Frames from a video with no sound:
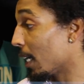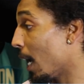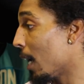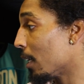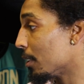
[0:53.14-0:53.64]

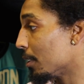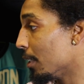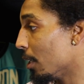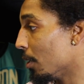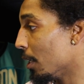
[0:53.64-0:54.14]
got us, you
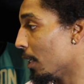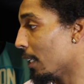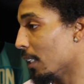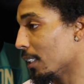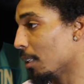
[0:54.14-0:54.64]
know, and
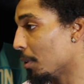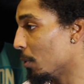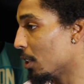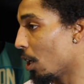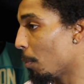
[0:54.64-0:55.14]
that's something
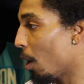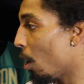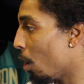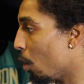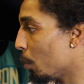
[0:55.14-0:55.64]
we talk
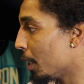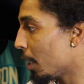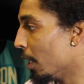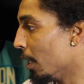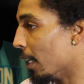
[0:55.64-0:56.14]
about all week.
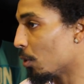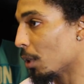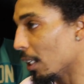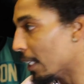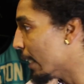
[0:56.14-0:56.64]
That's
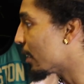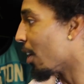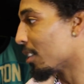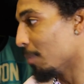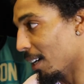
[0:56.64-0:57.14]
what the league
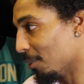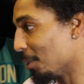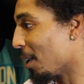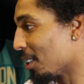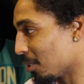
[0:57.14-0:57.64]
talks about
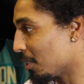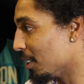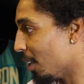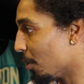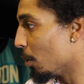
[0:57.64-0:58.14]
with Russell,
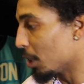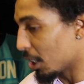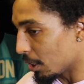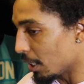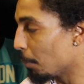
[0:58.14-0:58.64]
you know, those
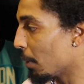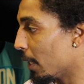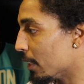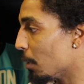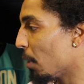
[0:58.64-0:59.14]
extended
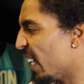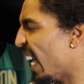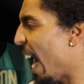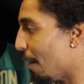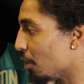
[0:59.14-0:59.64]
plays, the play
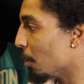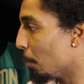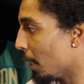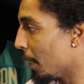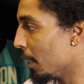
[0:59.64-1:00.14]
after the
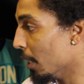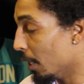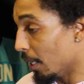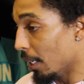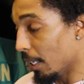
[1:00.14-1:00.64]
play,
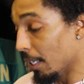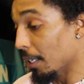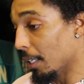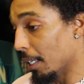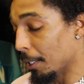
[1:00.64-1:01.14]

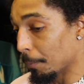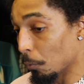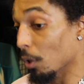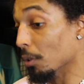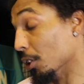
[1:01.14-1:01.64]
and
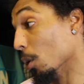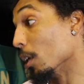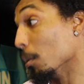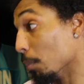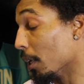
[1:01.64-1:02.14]

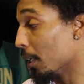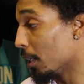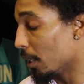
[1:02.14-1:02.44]
during the play.